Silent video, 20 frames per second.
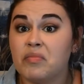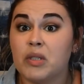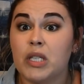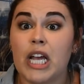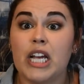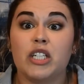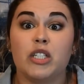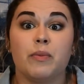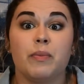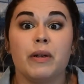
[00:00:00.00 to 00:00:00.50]

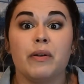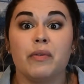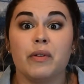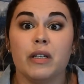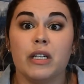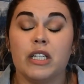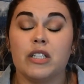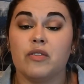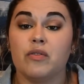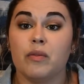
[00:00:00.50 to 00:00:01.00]
they should be
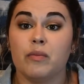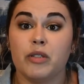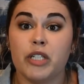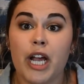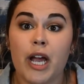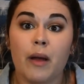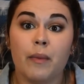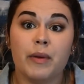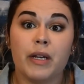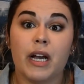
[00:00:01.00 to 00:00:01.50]
released from
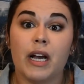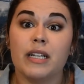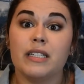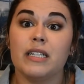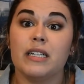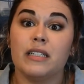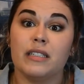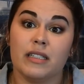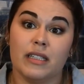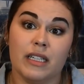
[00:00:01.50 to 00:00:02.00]
jail because
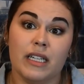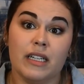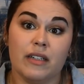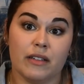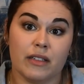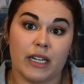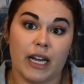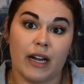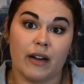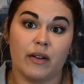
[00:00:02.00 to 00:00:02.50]
it is
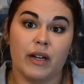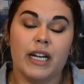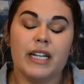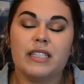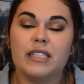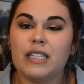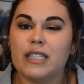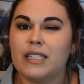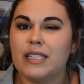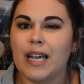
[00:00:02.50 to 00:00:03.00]
legal now.
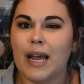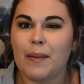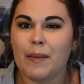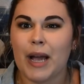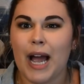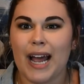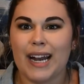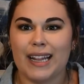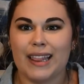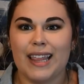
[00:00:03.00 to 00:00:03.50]
It's the same
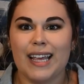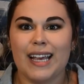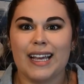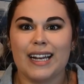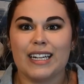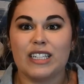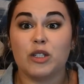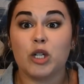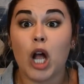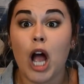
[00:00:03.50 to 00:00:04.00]
kind of thing,
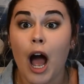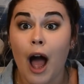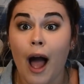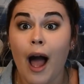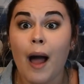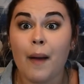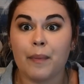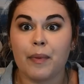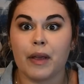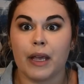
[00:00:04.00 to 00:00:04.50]
and it's
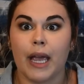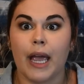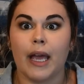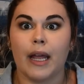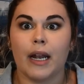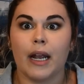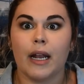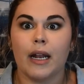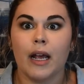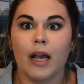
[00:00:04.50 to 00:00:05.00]

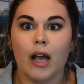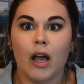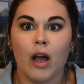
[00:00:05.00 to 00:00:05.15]
complicated.